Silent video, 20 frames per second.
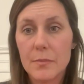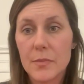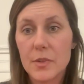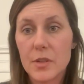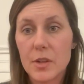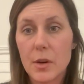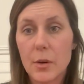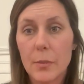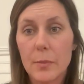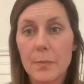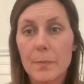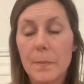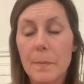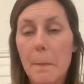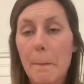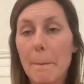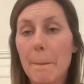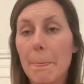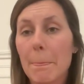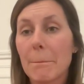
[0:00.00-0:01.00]
So
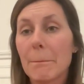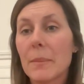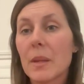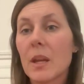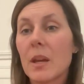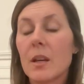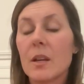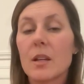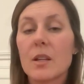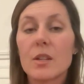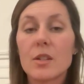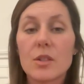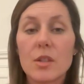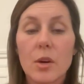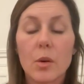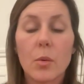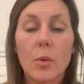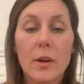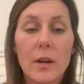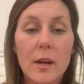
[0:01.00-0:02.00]

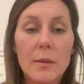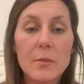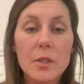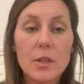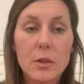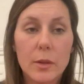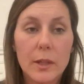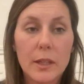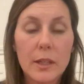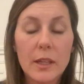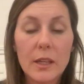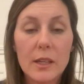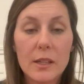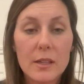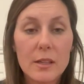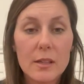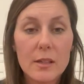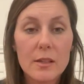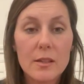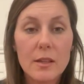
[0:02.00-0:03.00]
what I'm doing
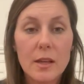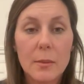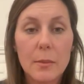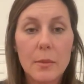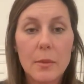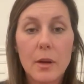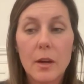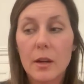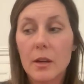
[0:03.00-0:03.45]
is I'm